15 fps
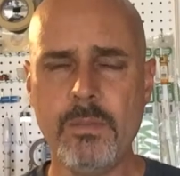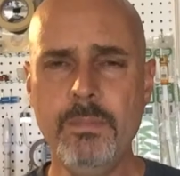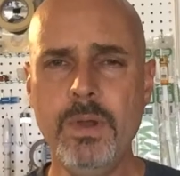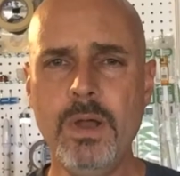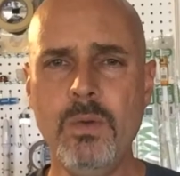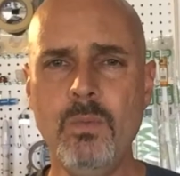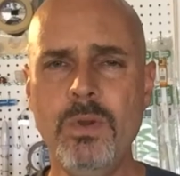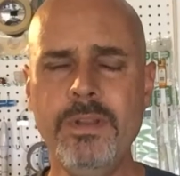
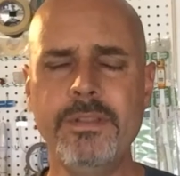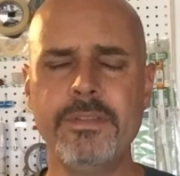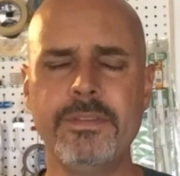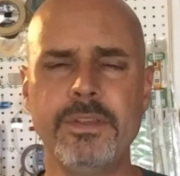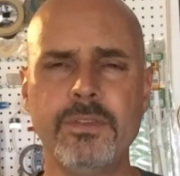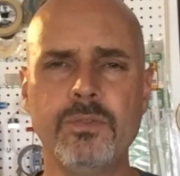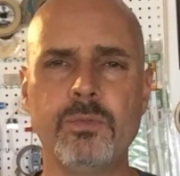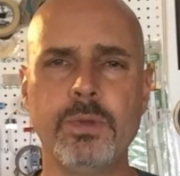But one of the
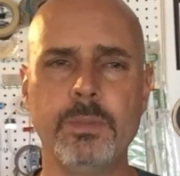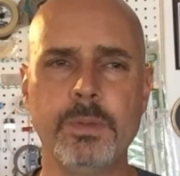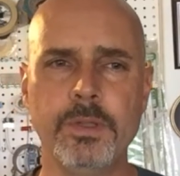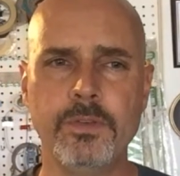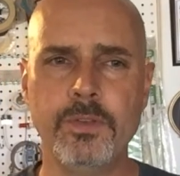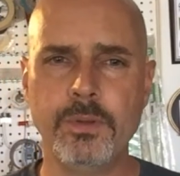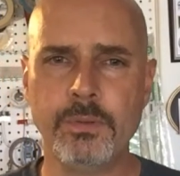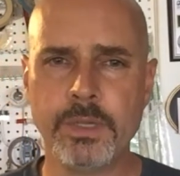things we've
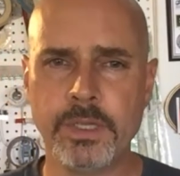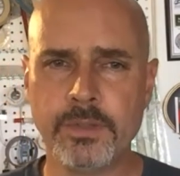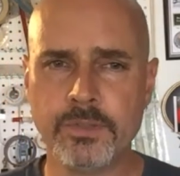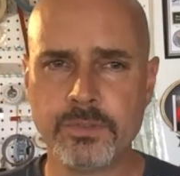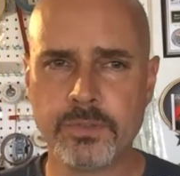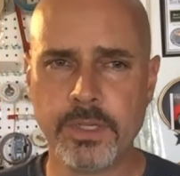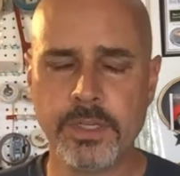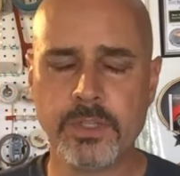been doing
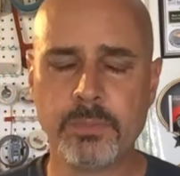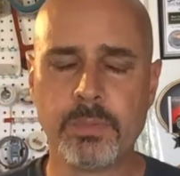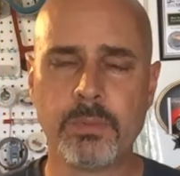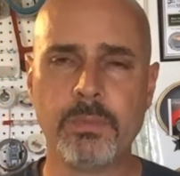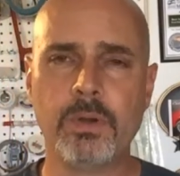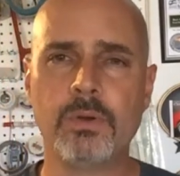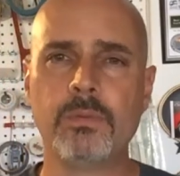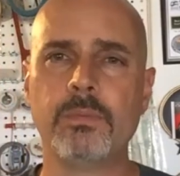is trying to
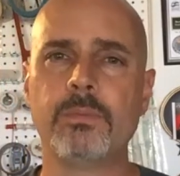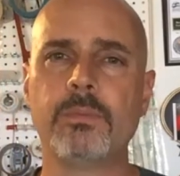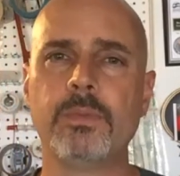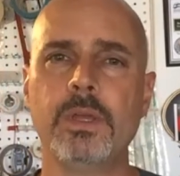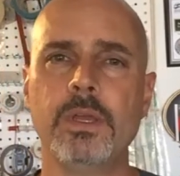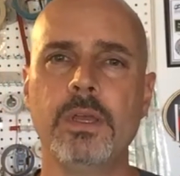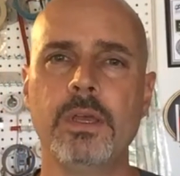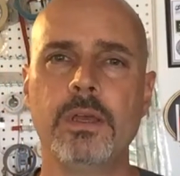promote
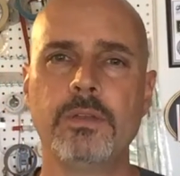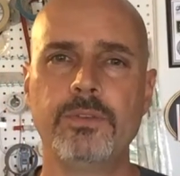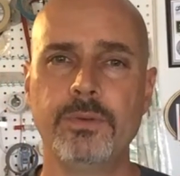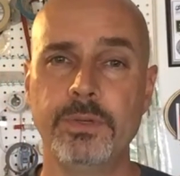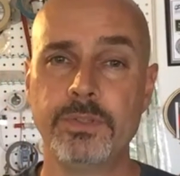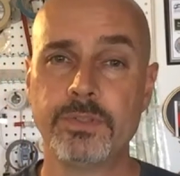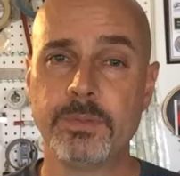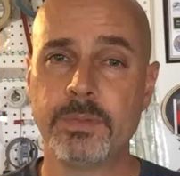
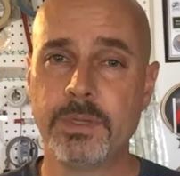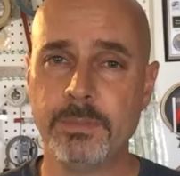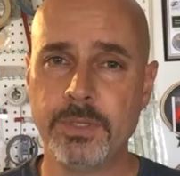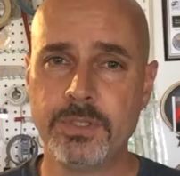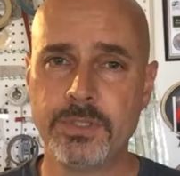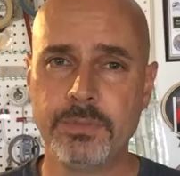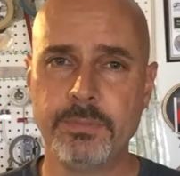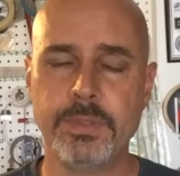doing some
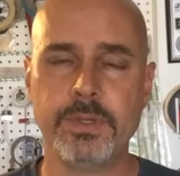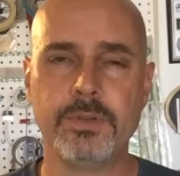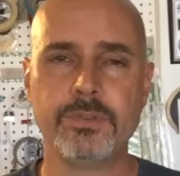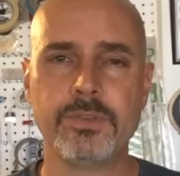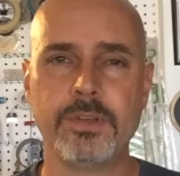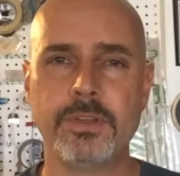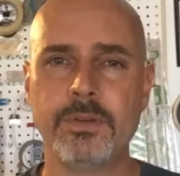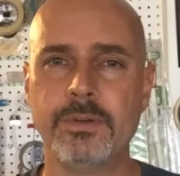commission
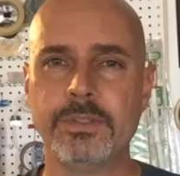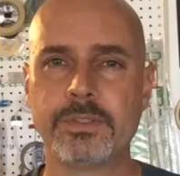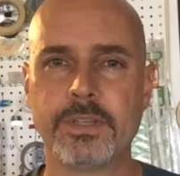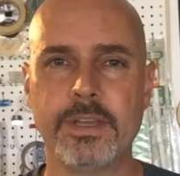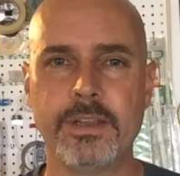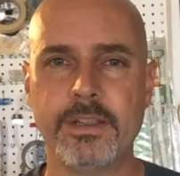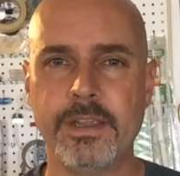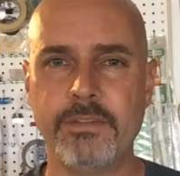builds. I know it's
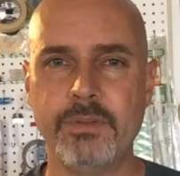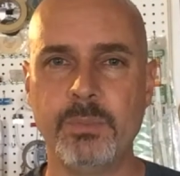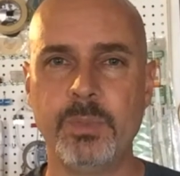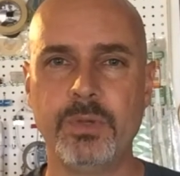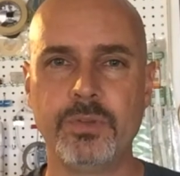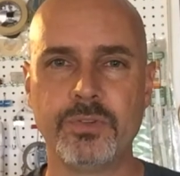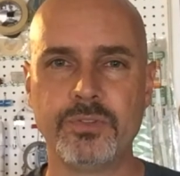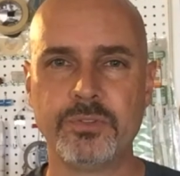kind of every
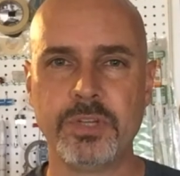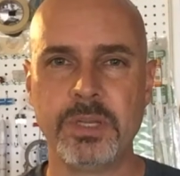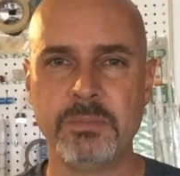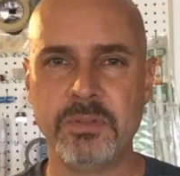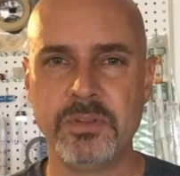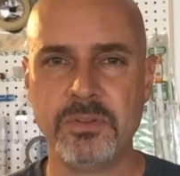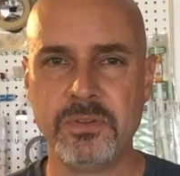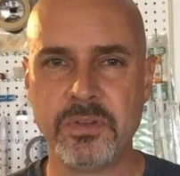builder's dream
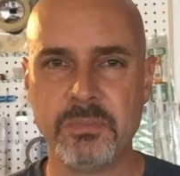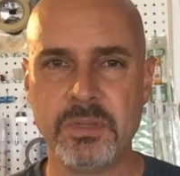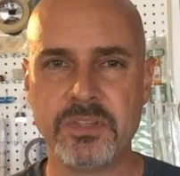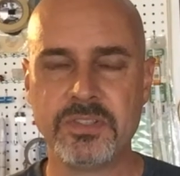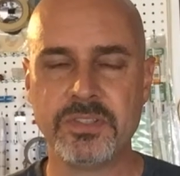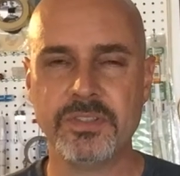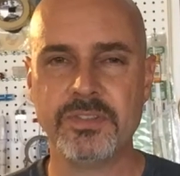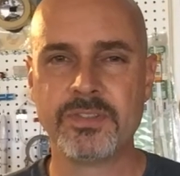to do
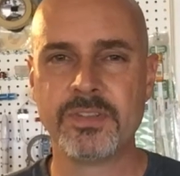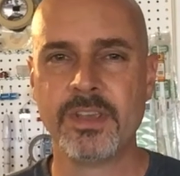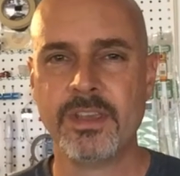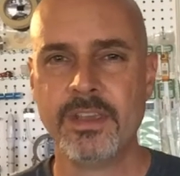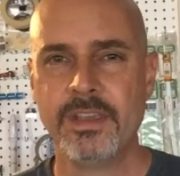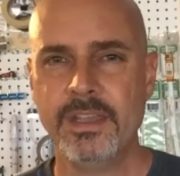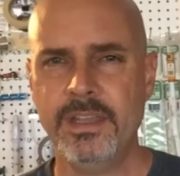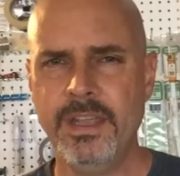commissions,
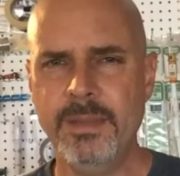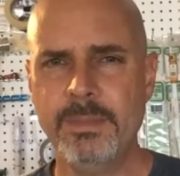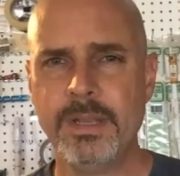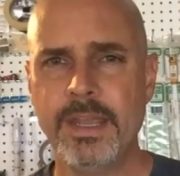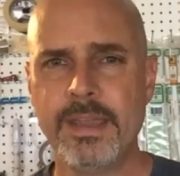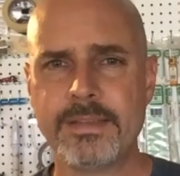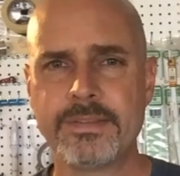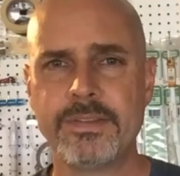and I've been
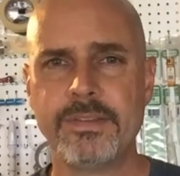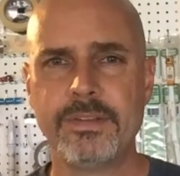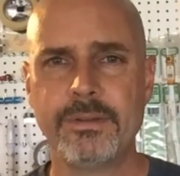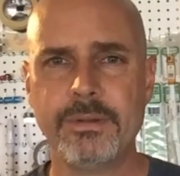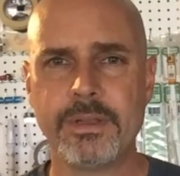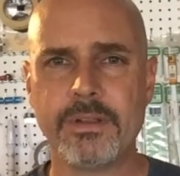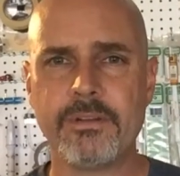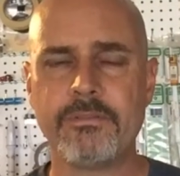asked to
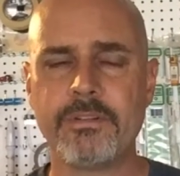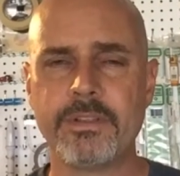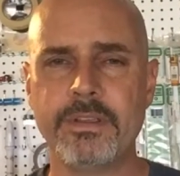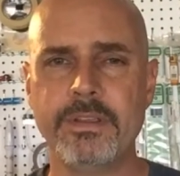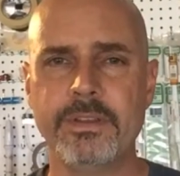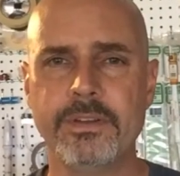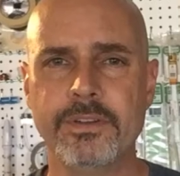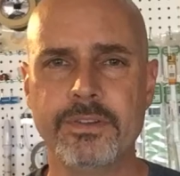do it over the
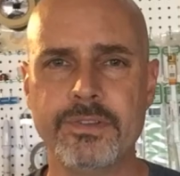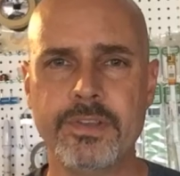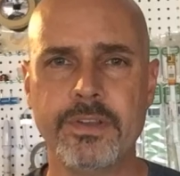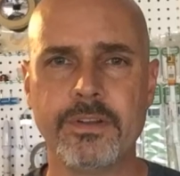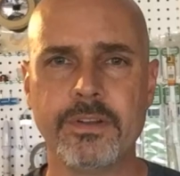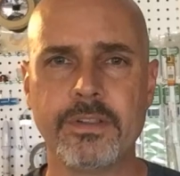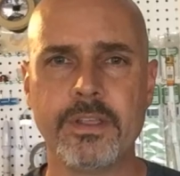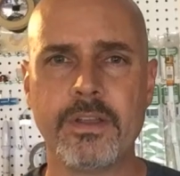years
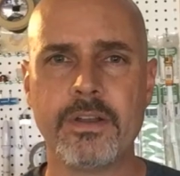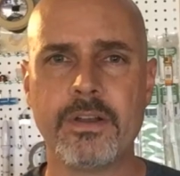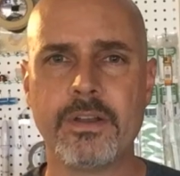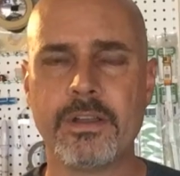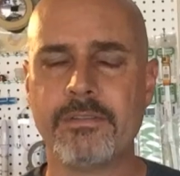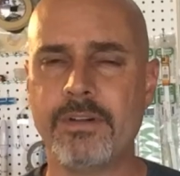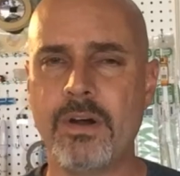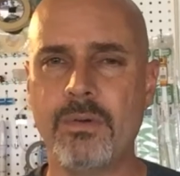here and there,
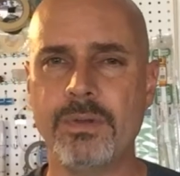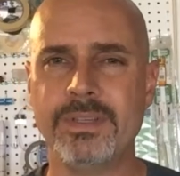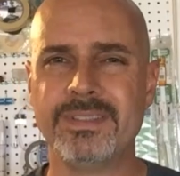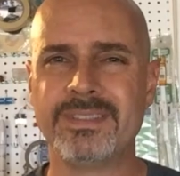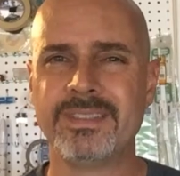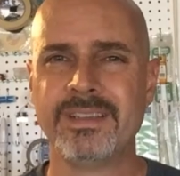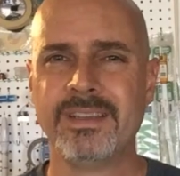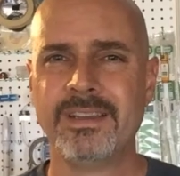and I've
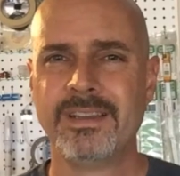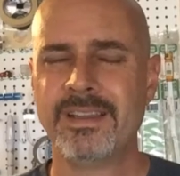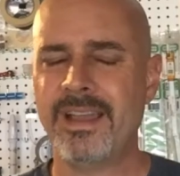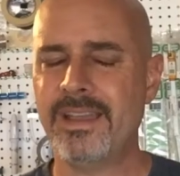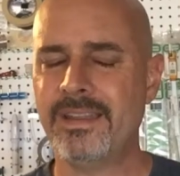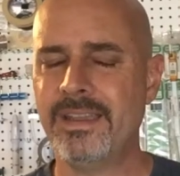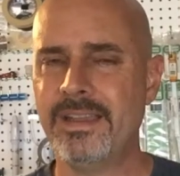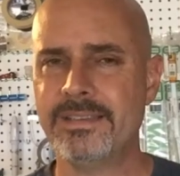always
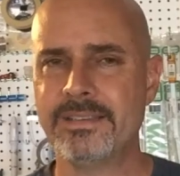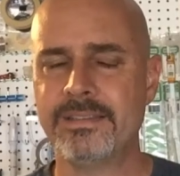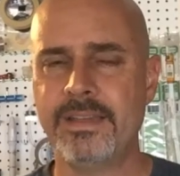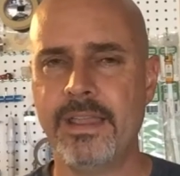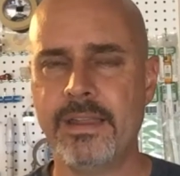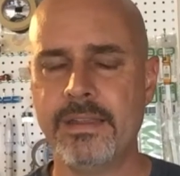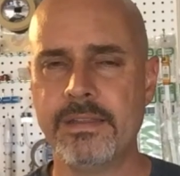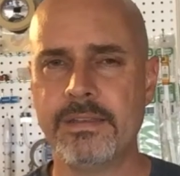kind of
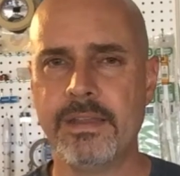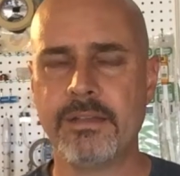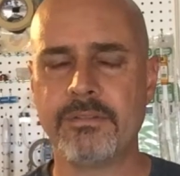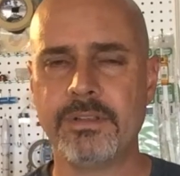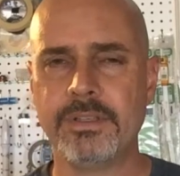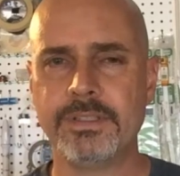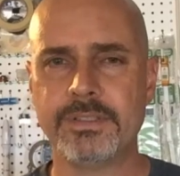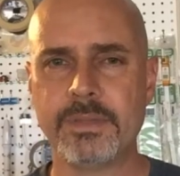hesitated, not
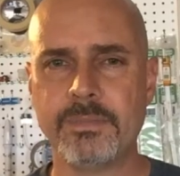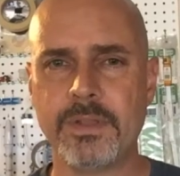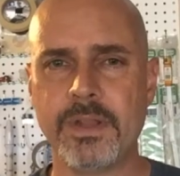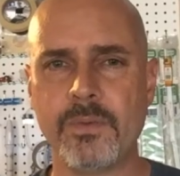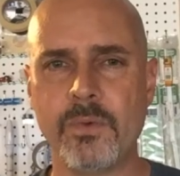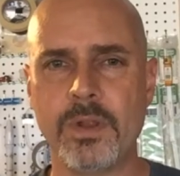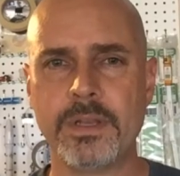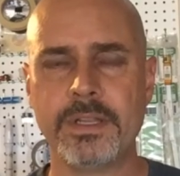really something
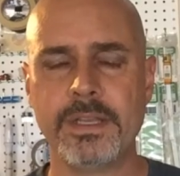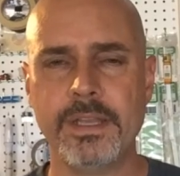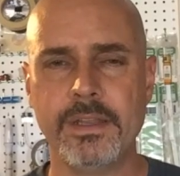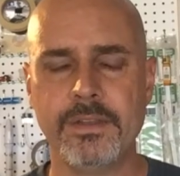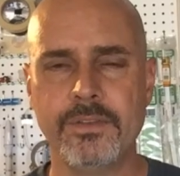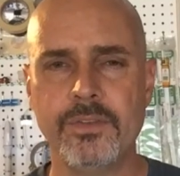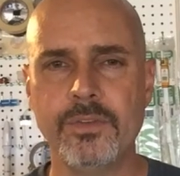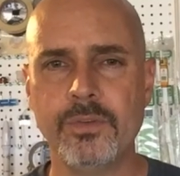I wanted to get
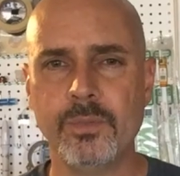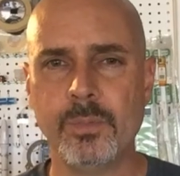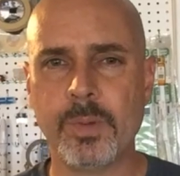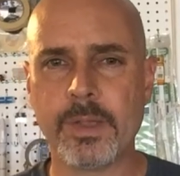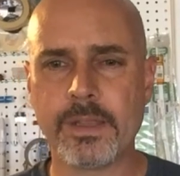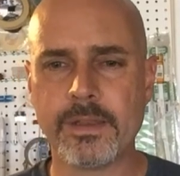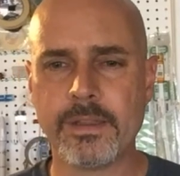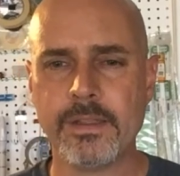into,
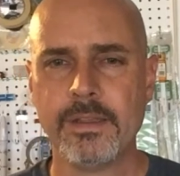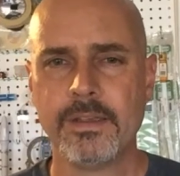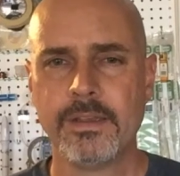but